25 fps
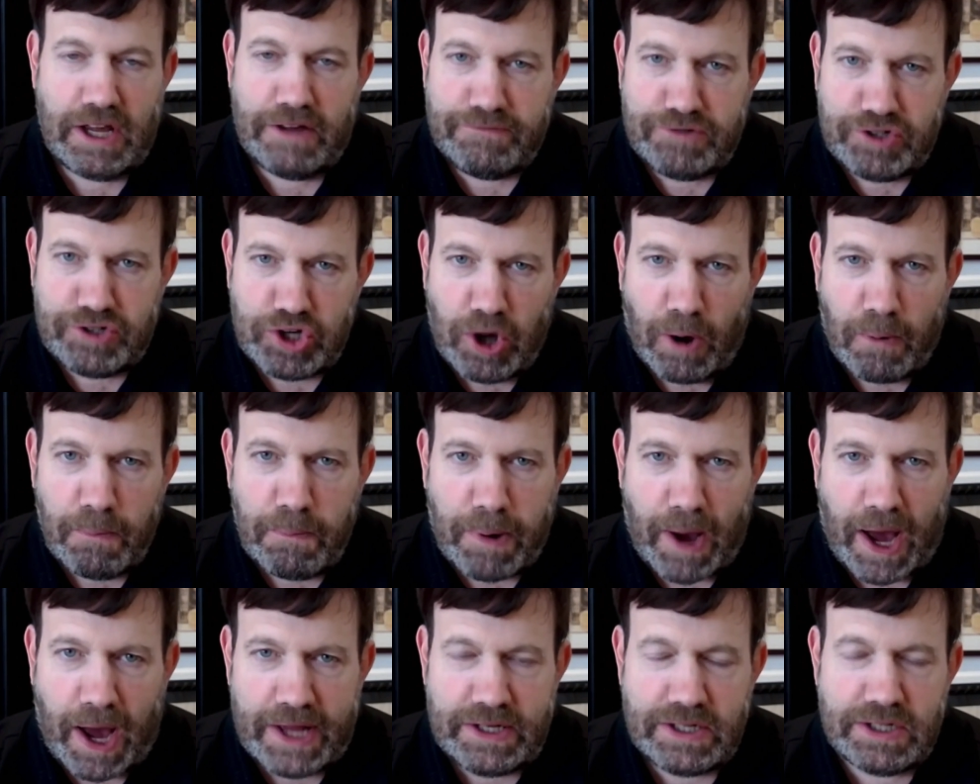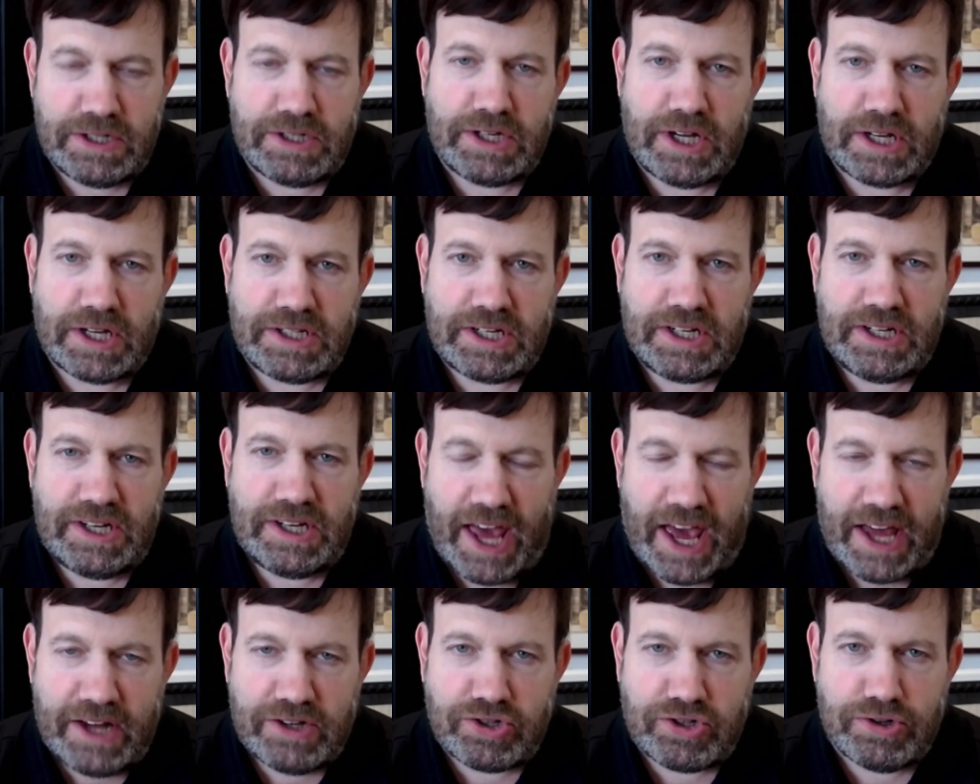If Joe Biden
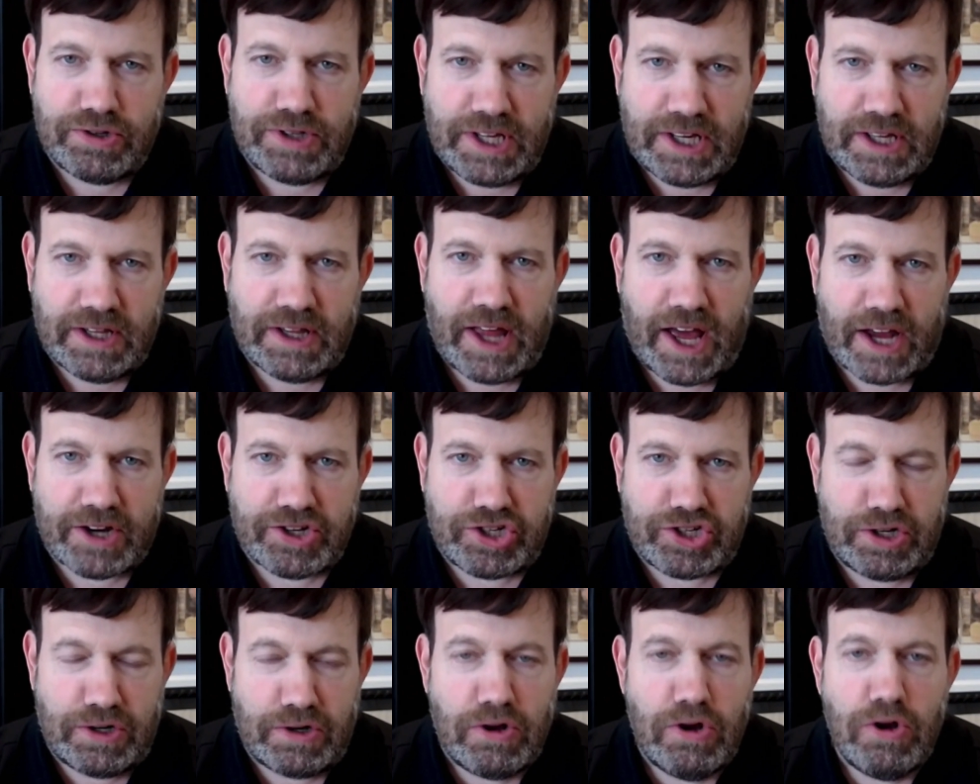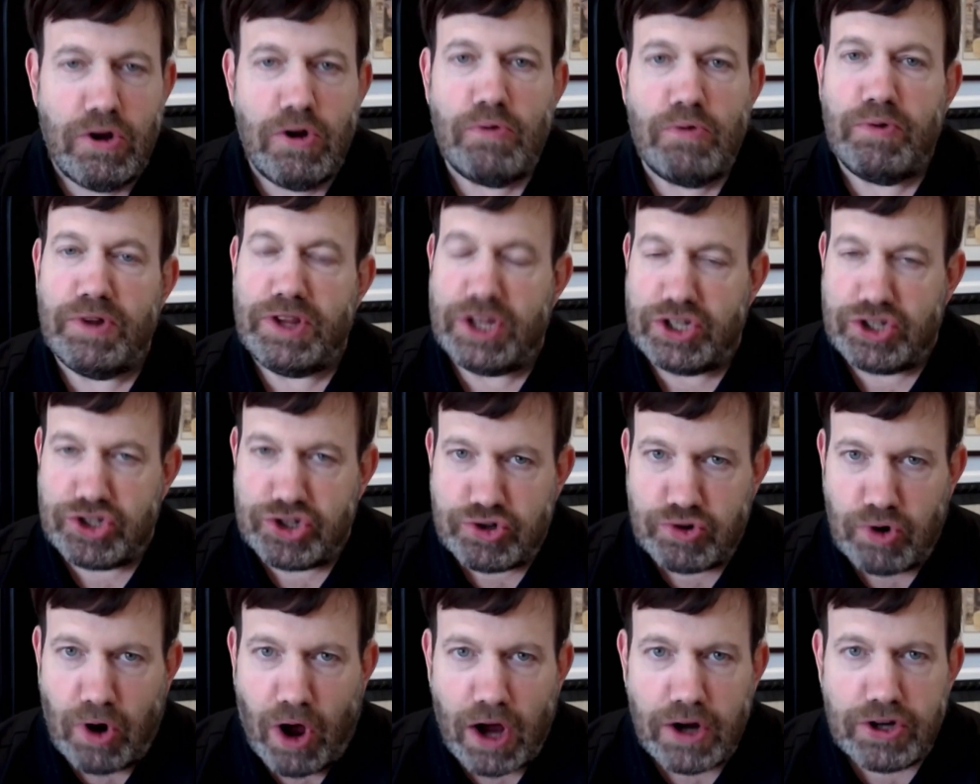doesn't enter the election with a
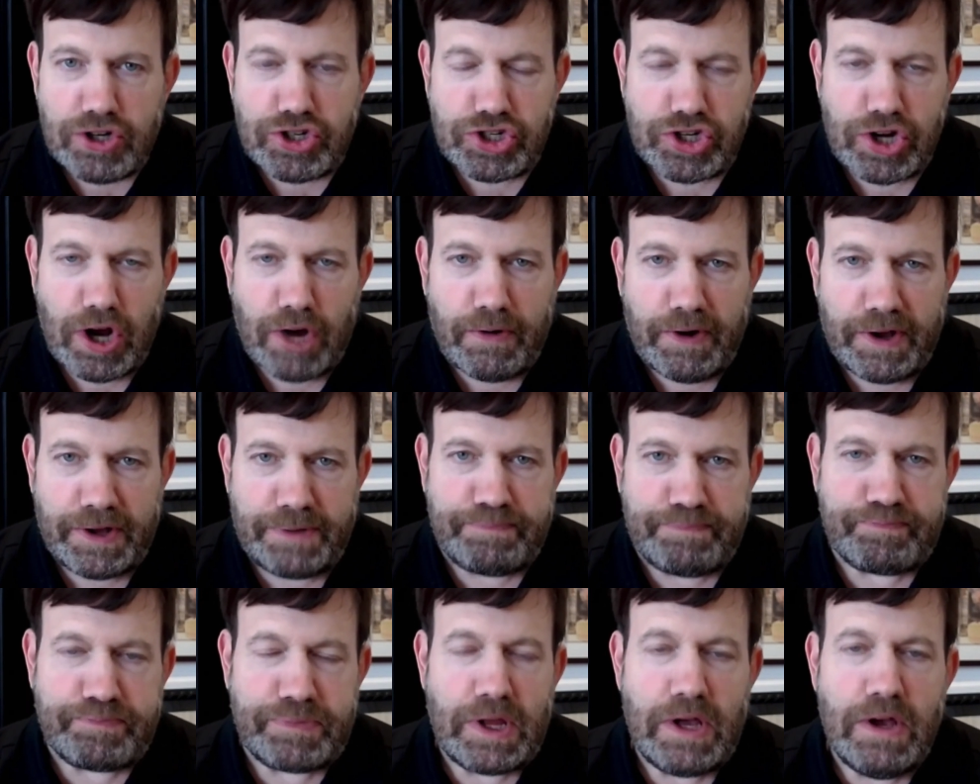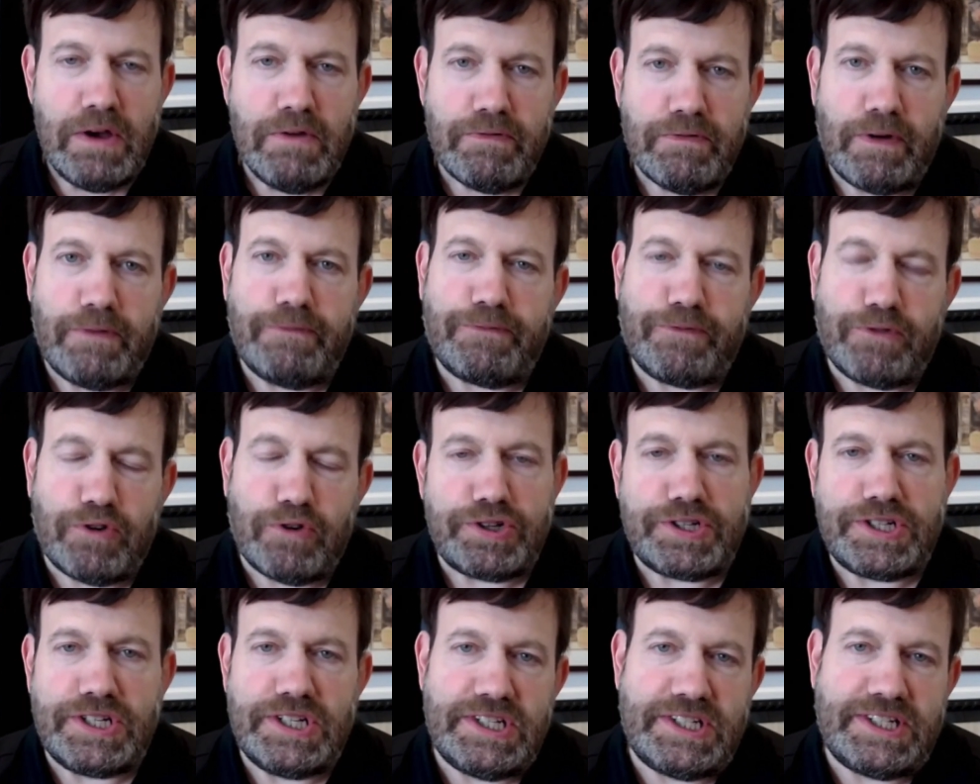strong showing from
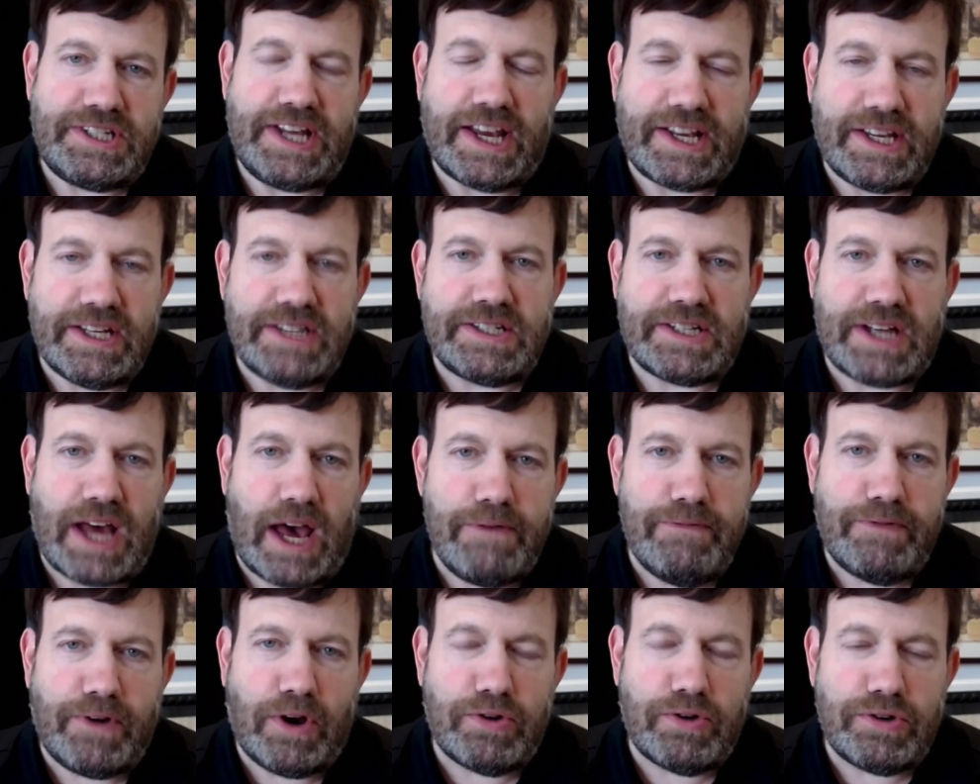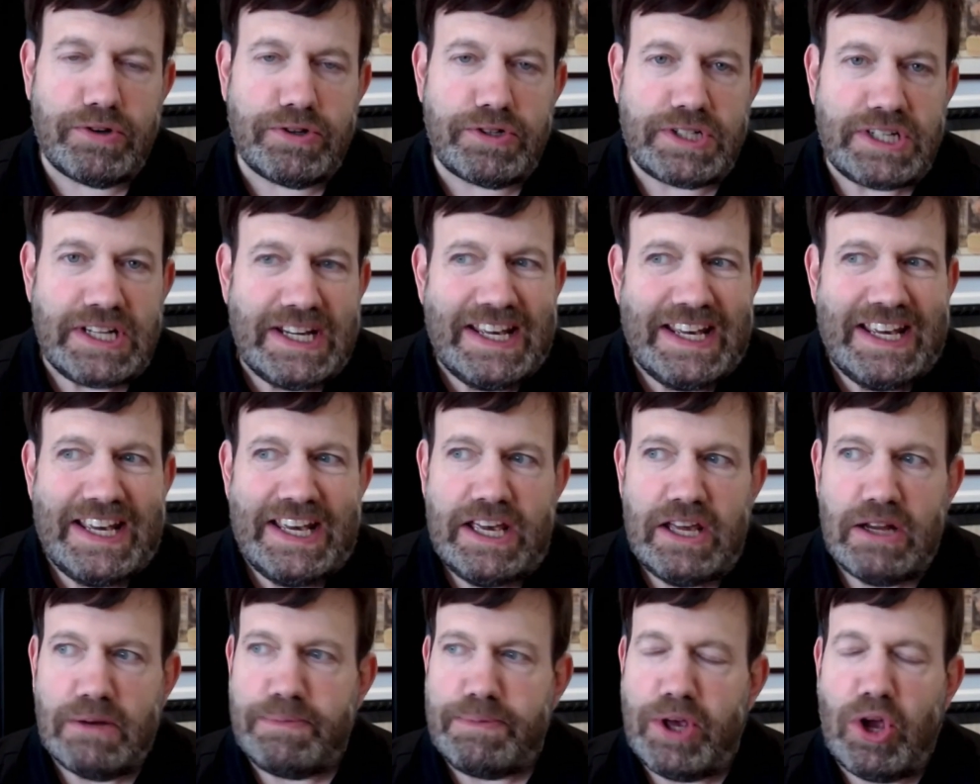first and second time voters,
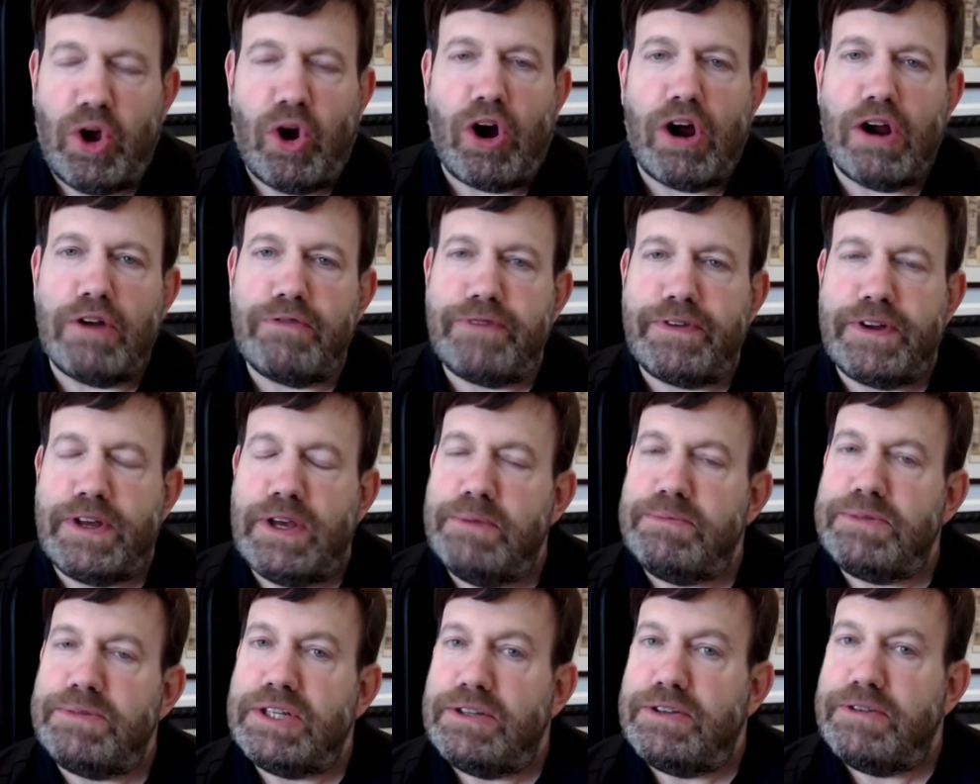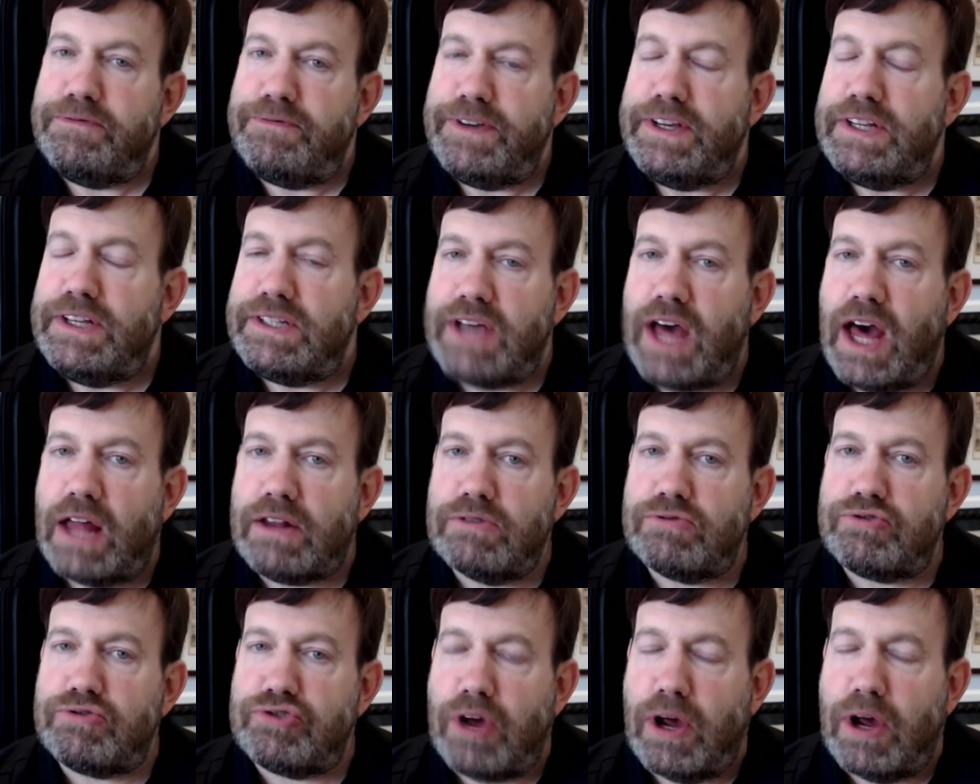it'll be hard for him to defeat
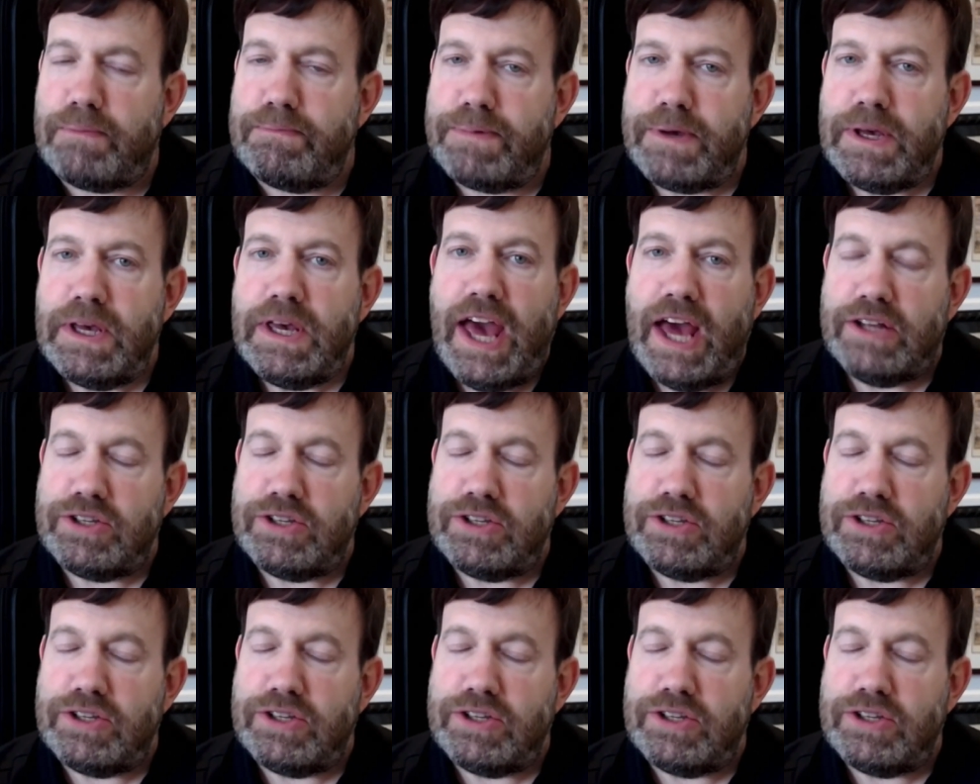Donald Trump.